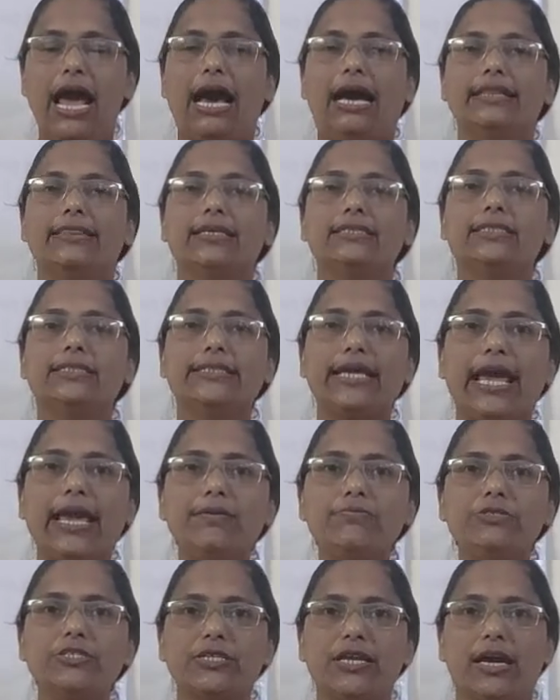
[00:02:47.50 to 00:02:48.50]
At the
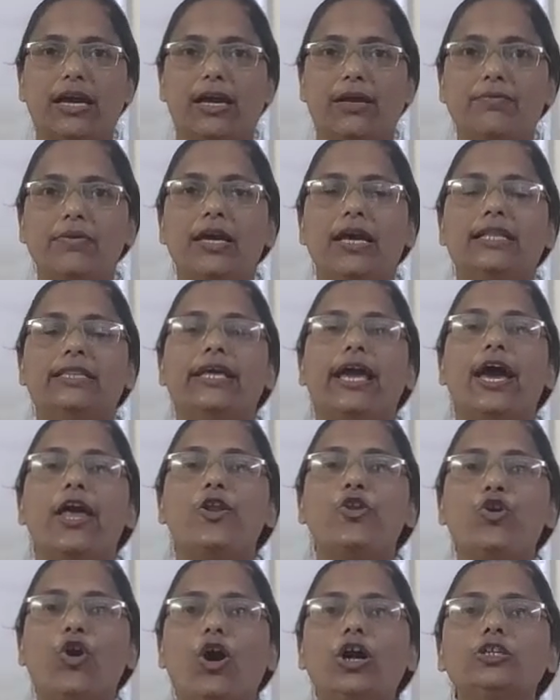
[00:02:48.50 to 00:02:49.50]
same time, they
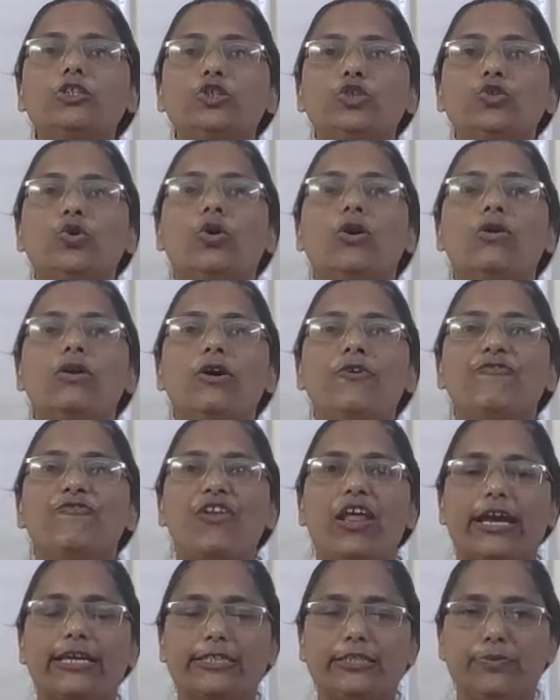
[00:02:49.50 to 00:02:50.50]
are not so
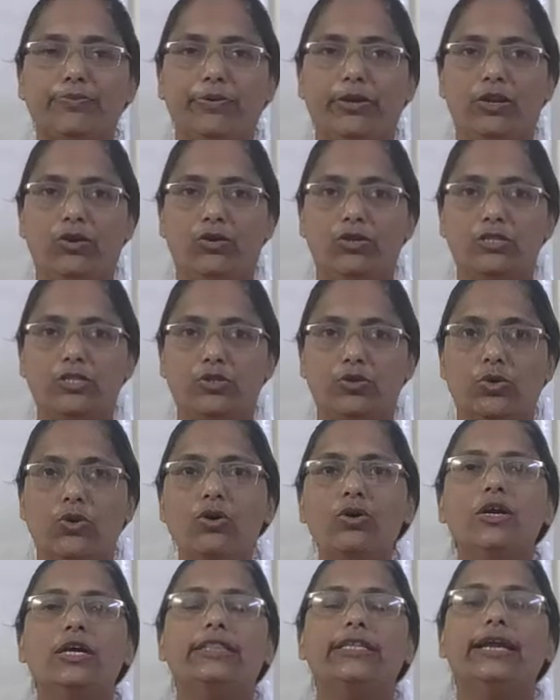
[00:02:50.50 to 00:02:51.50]
flexible
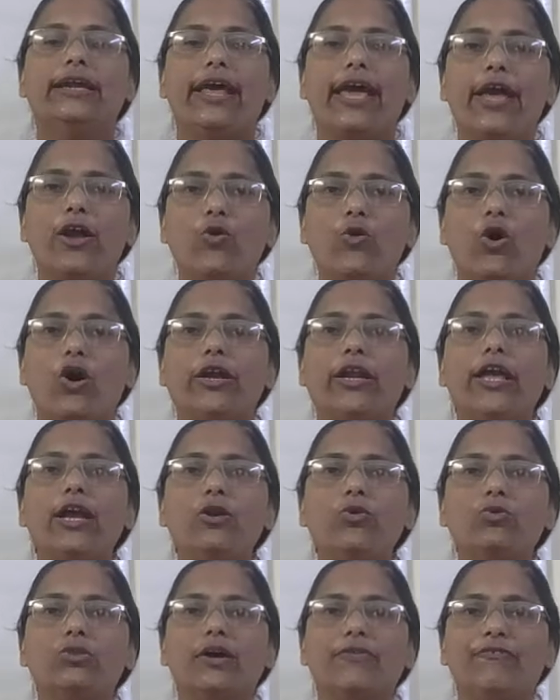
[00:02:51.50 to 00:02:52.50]
also that according
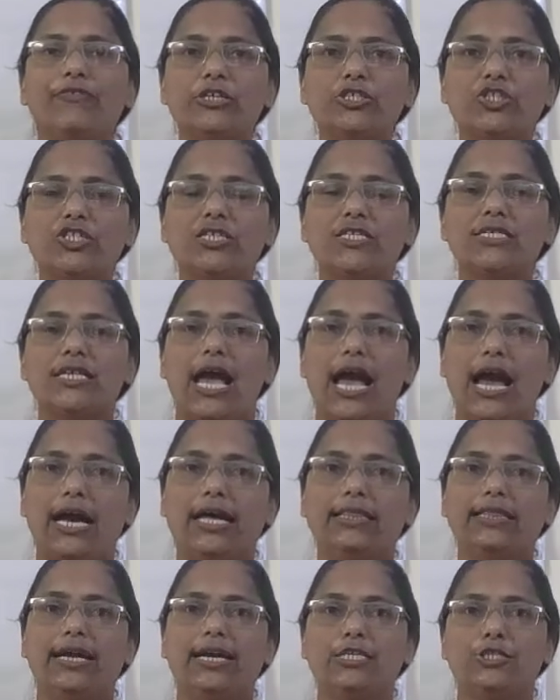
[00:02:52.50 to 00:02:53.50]
to the wishes
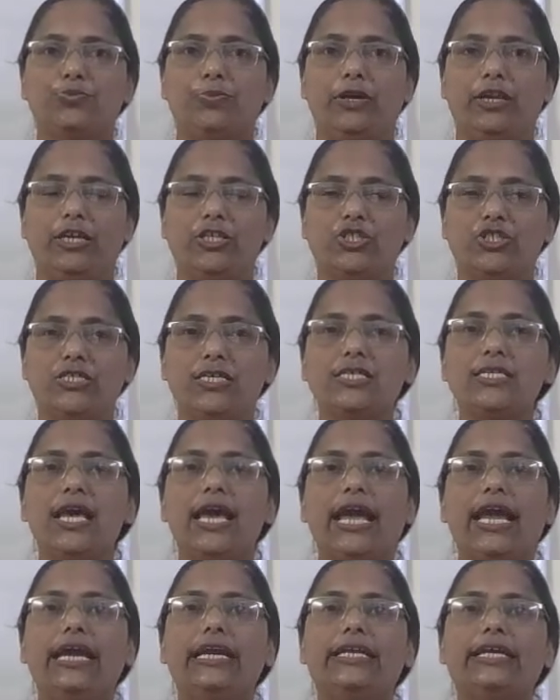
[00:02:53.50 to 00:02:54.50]
and the aspirations,
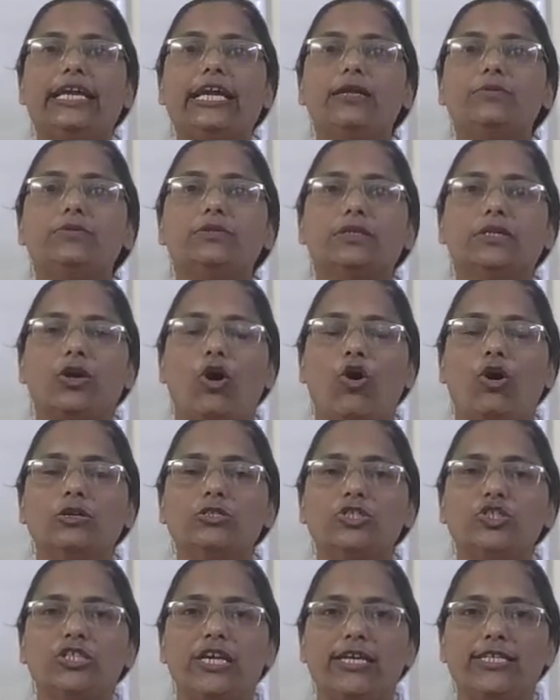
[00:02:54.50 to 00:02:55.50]
it keeps
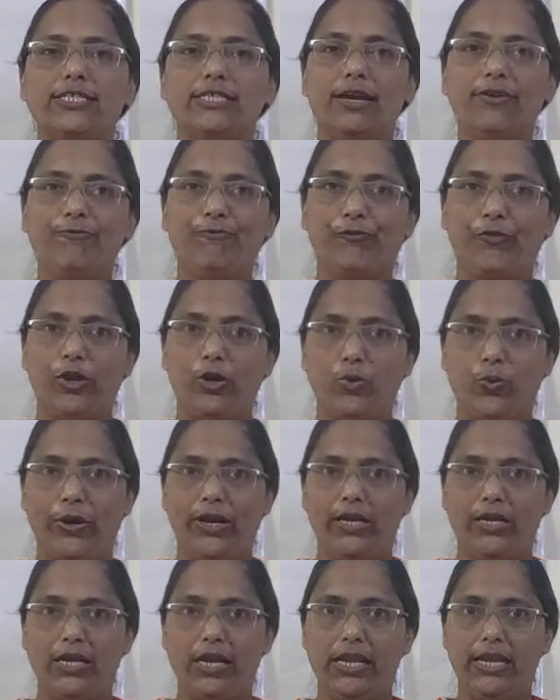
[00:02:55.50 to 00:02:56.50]
on changing
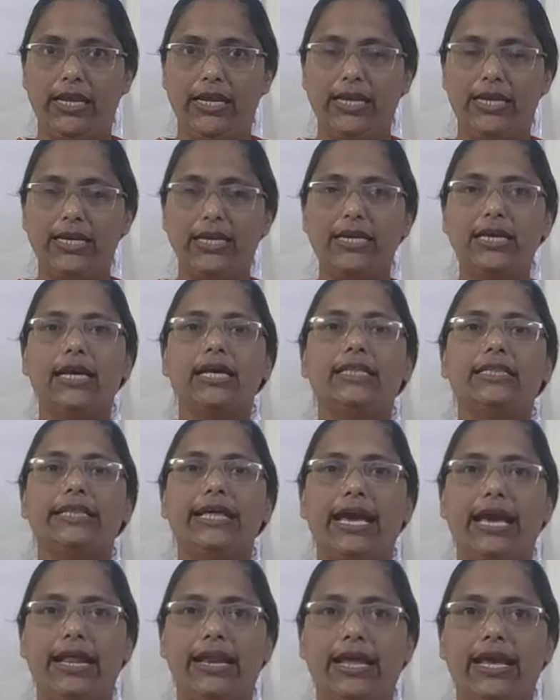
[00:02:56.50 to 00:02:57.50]
frequently.
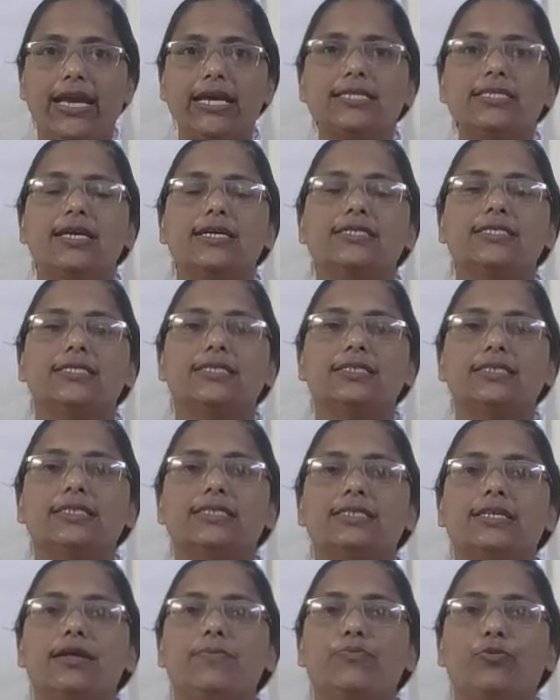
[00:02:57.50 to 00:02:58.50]
There is
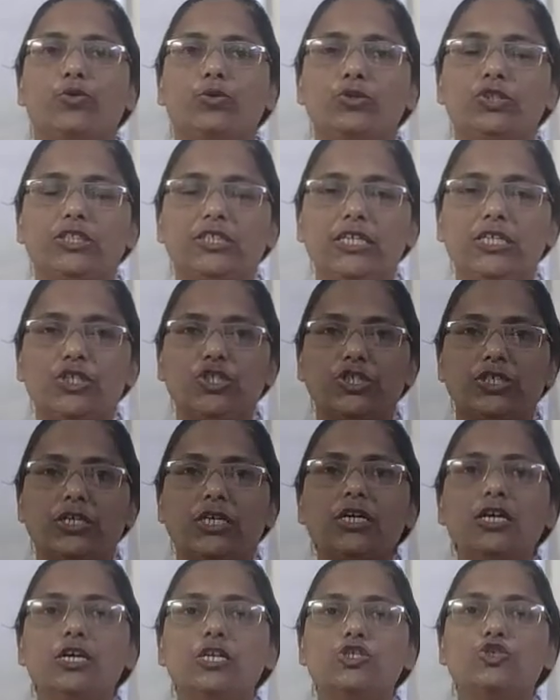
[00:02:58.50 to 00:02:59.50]
certain
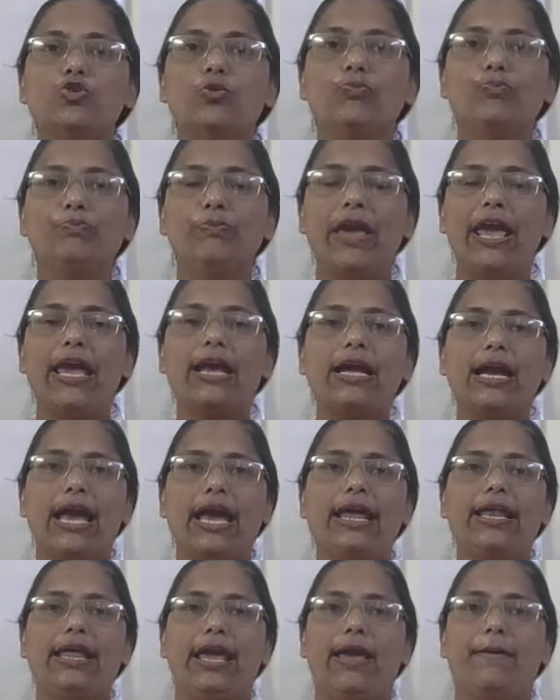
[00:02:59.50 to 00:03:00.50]
procedure to make
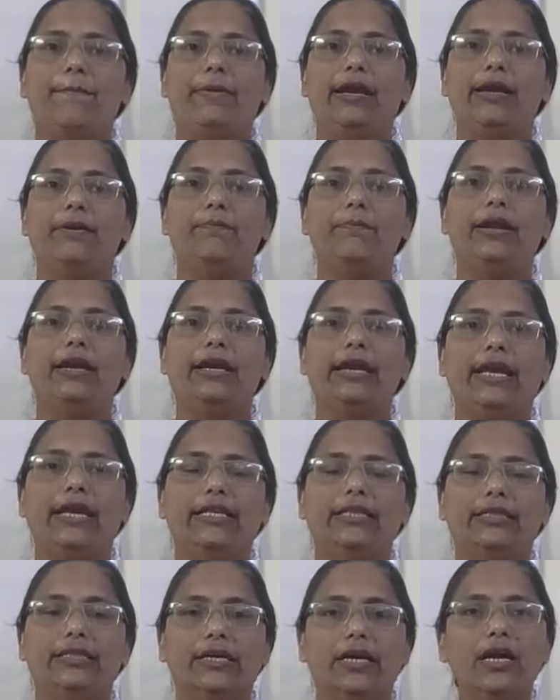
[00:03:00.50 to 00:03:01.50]
an amendment
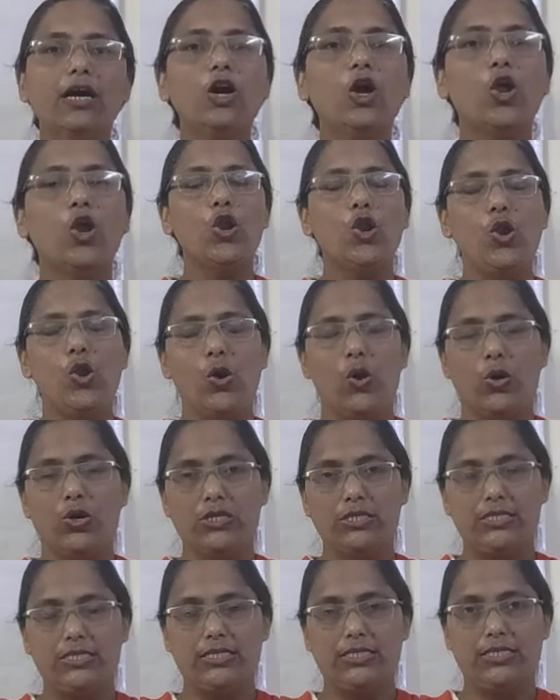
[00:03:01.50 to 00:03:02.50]
in the
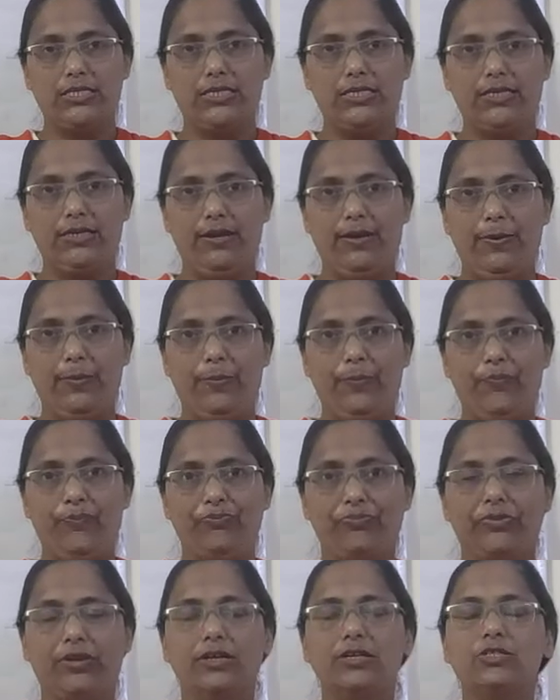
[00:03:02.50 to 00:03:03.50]
laws.
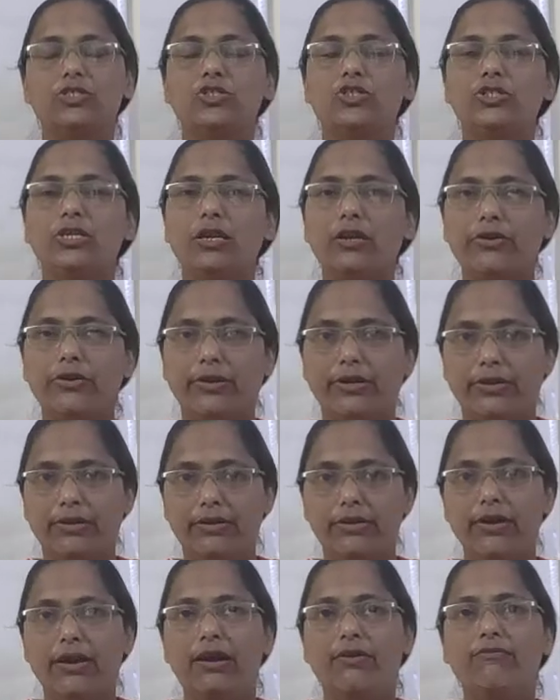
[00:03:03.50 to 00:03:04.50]

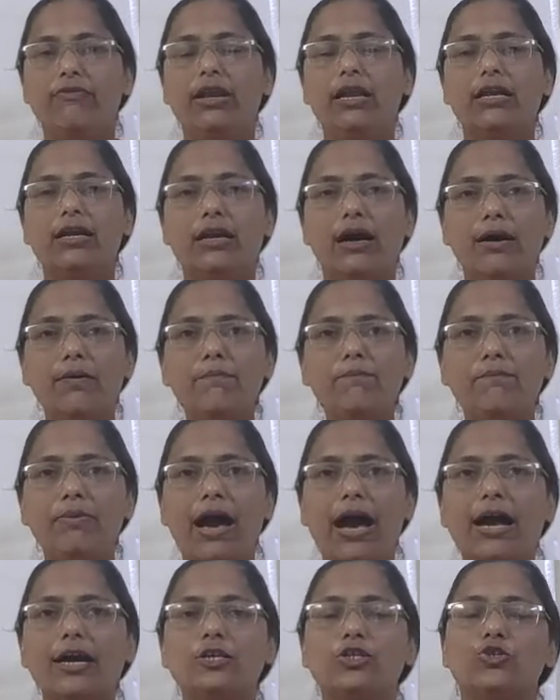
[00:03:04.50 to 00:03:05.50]
Children, we'll come
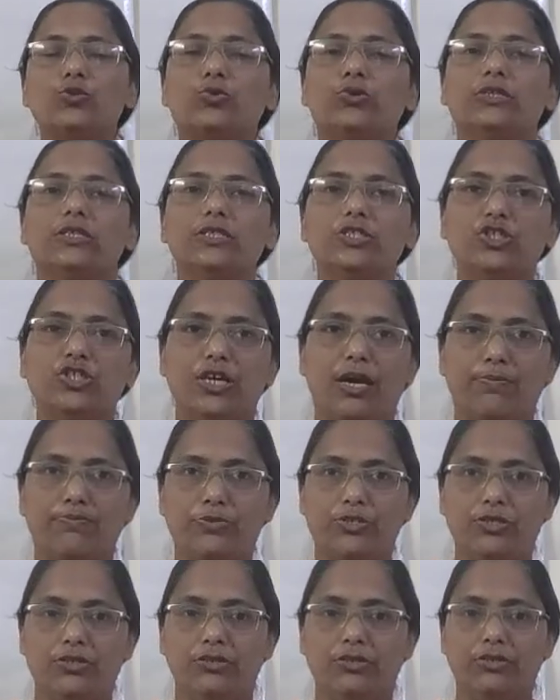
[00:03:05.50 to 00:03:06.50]
back to the
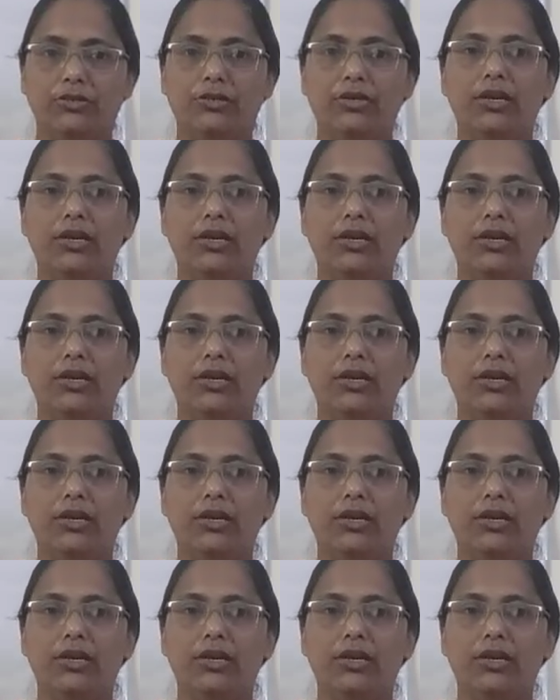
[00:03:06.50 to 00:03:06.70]
chapter.